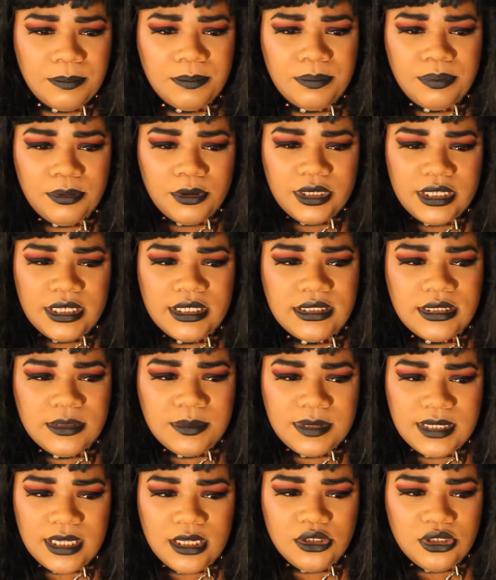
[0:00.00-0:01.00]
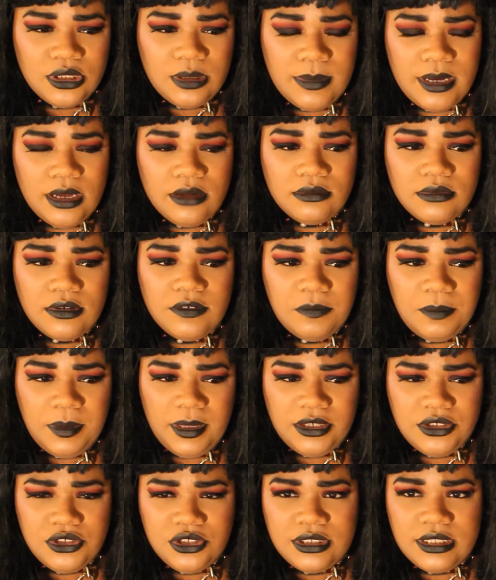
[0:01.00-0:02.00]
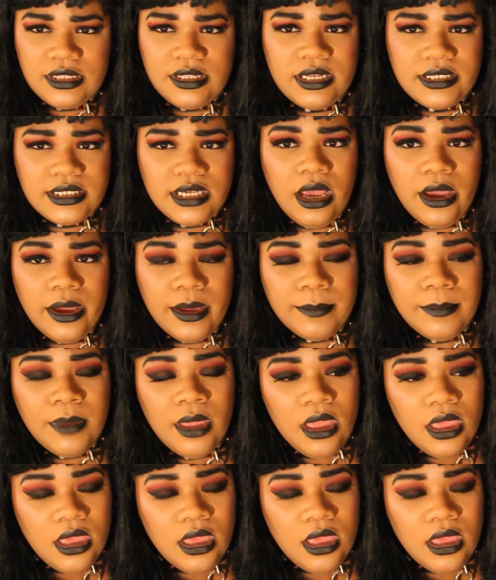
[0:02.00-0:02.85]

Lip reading: pretty substantial amount of pictures in that time,